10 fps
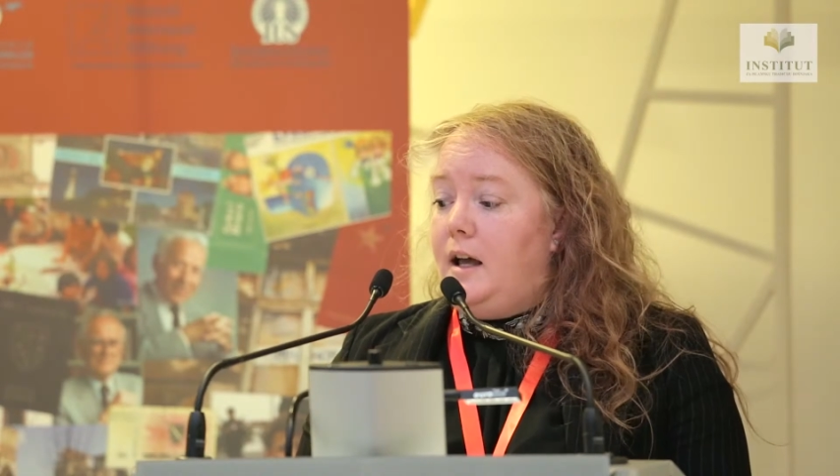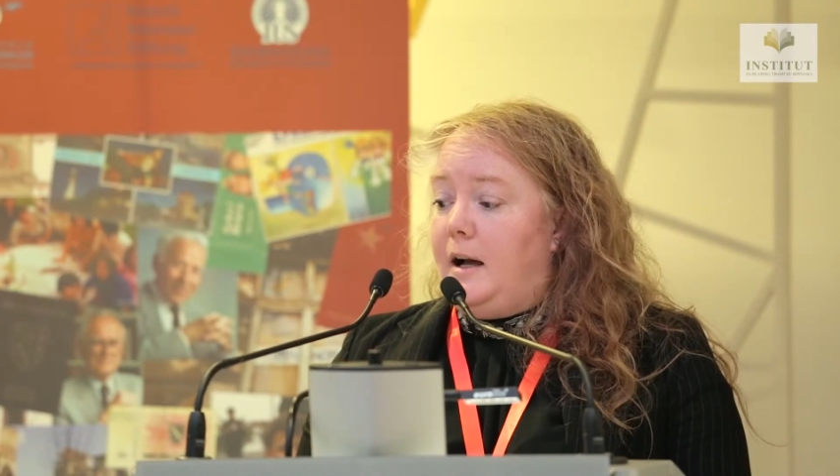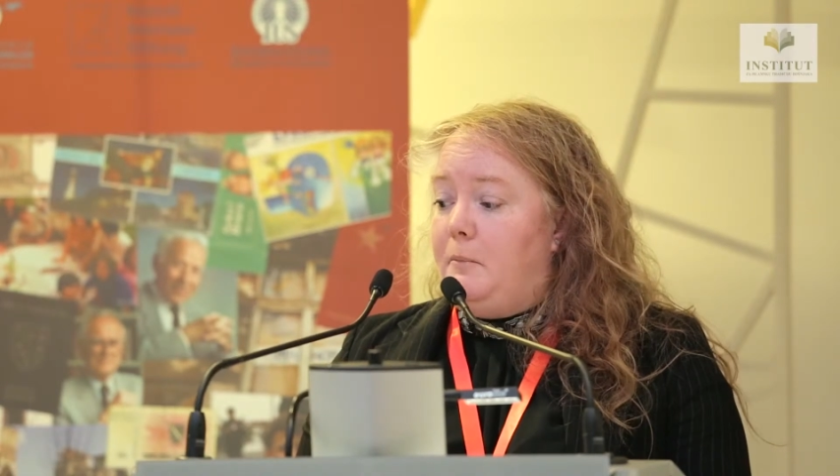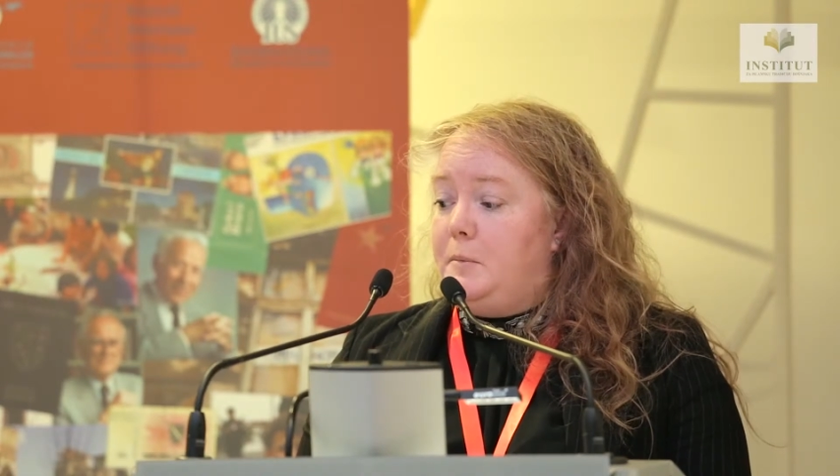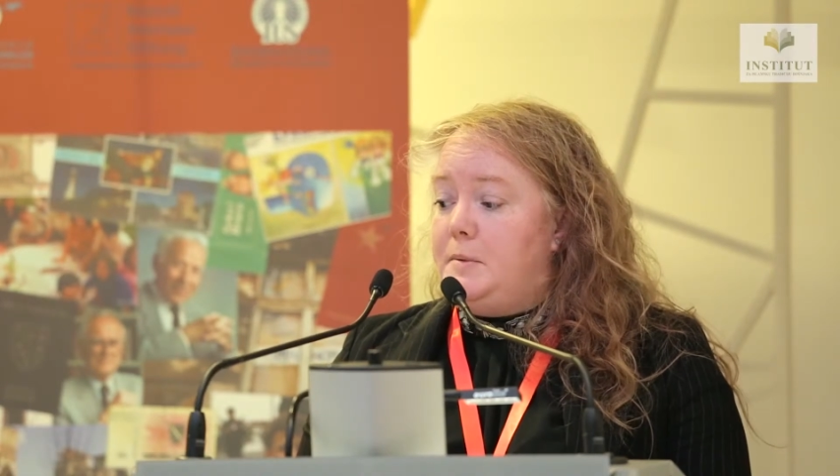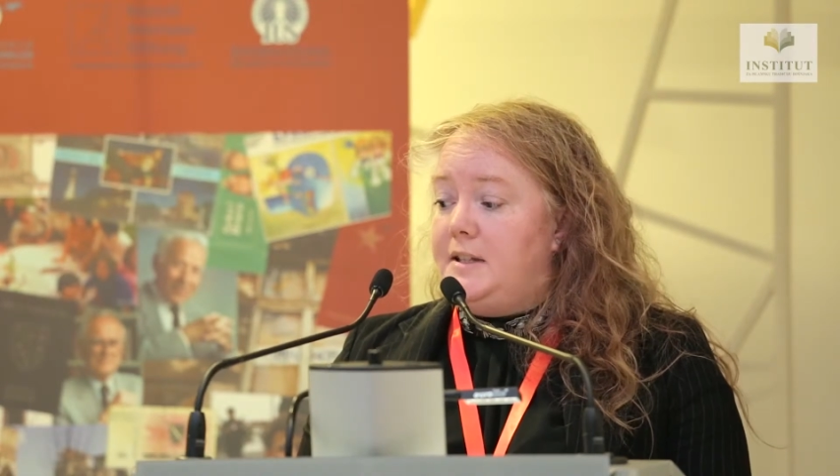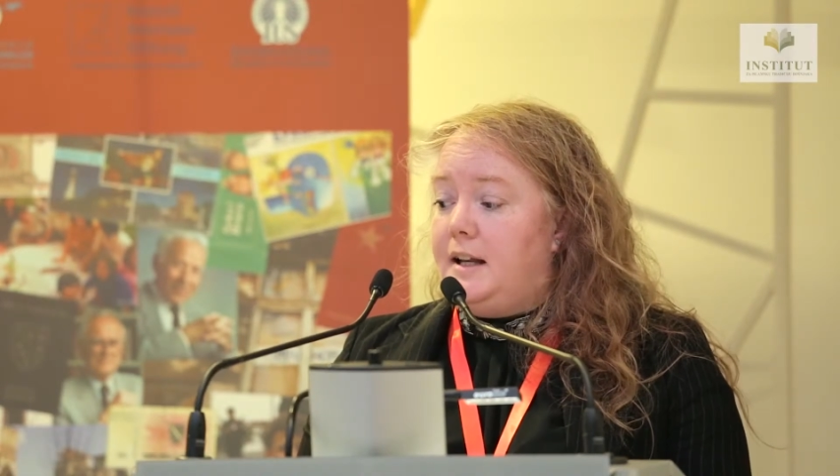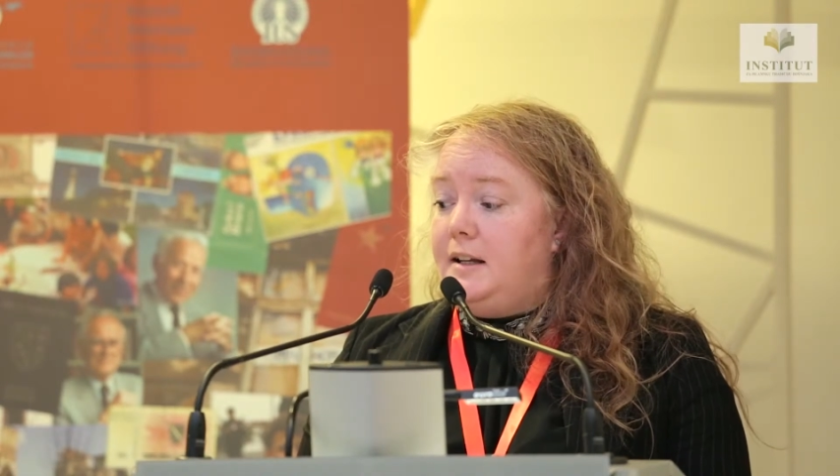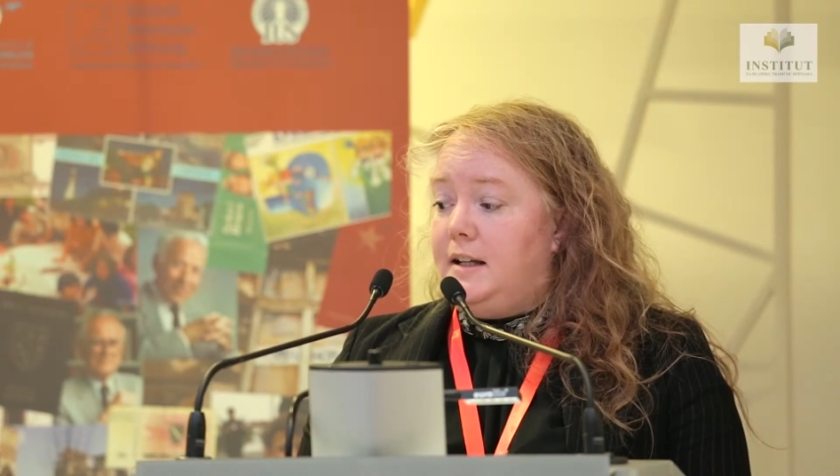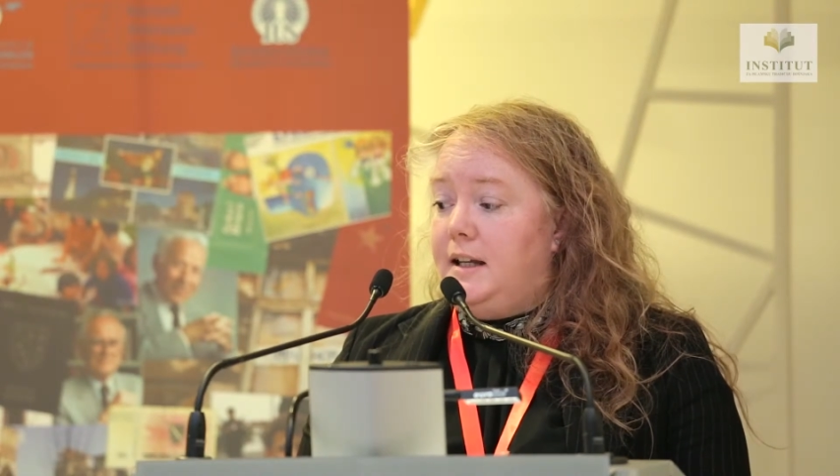
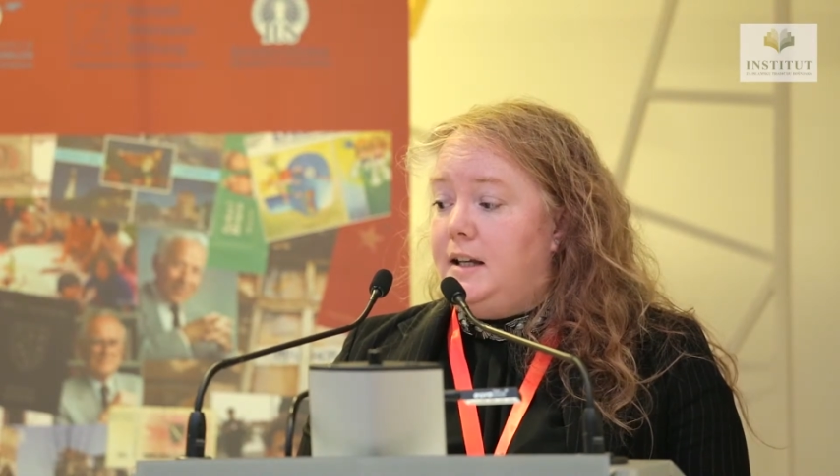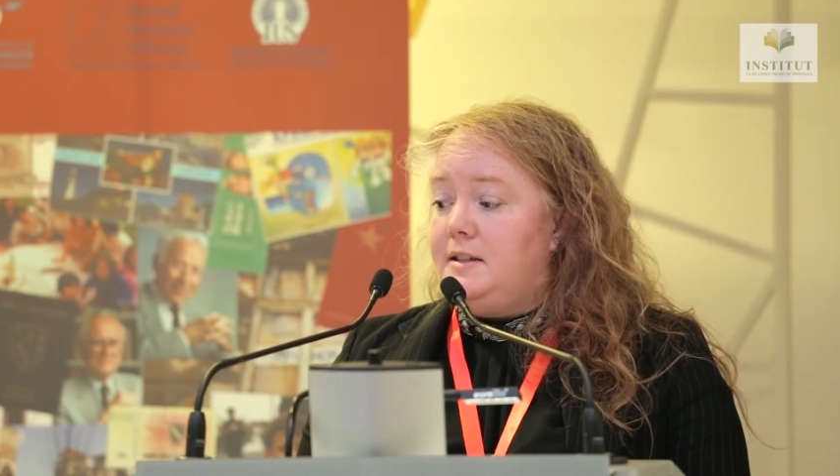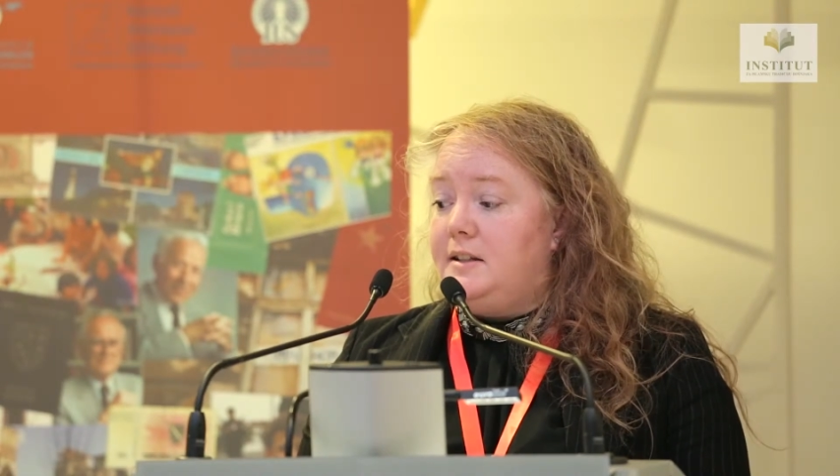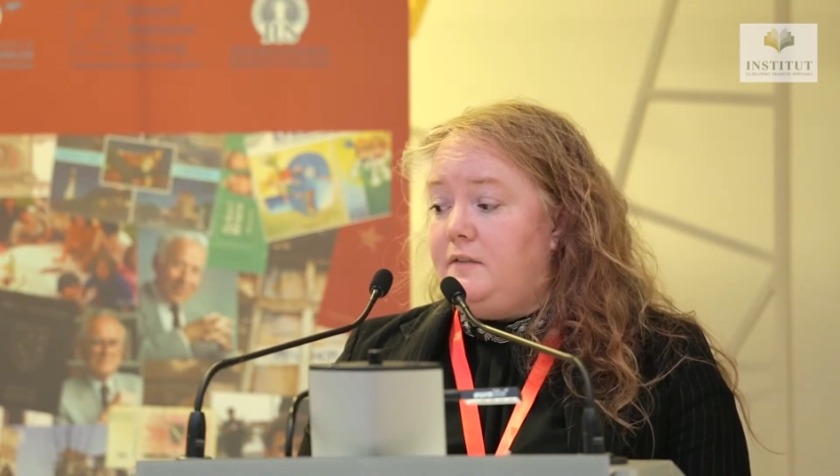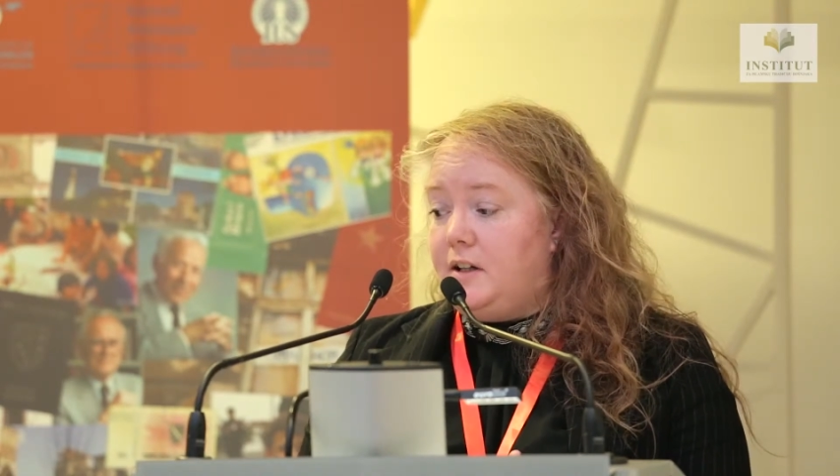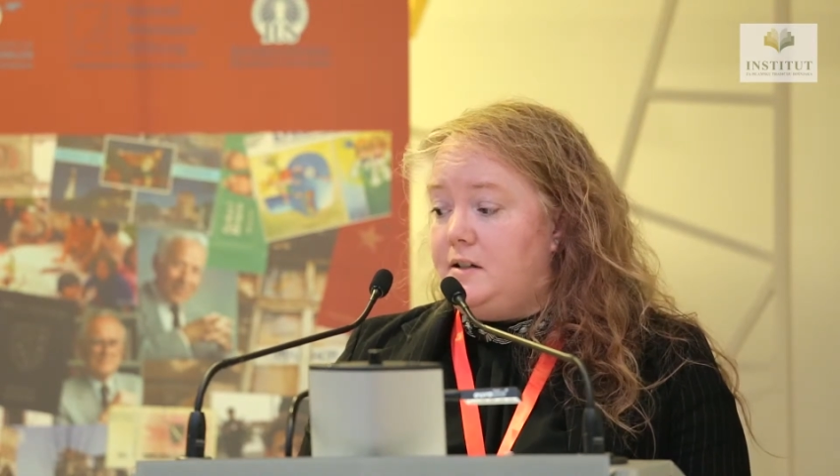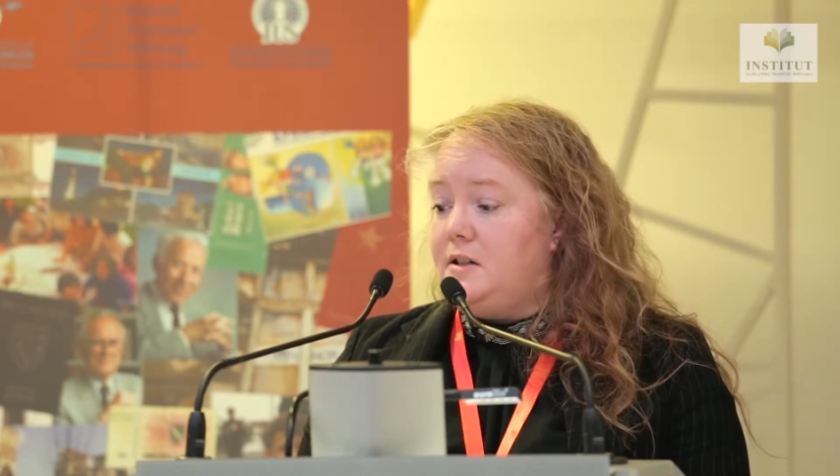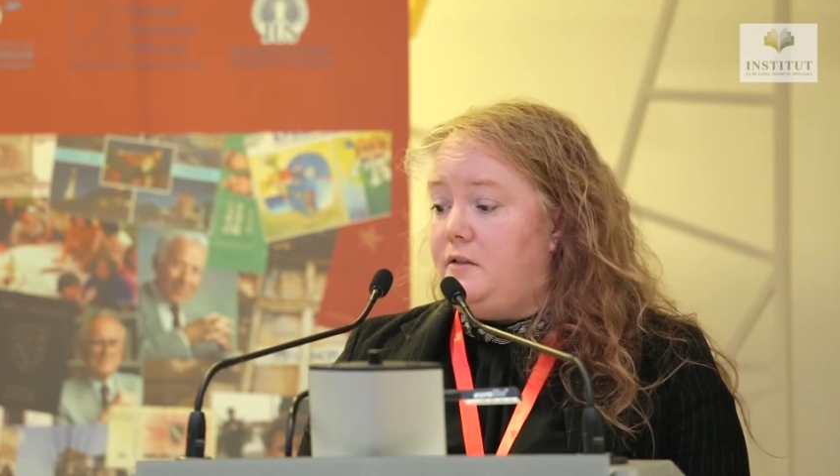Particularly significant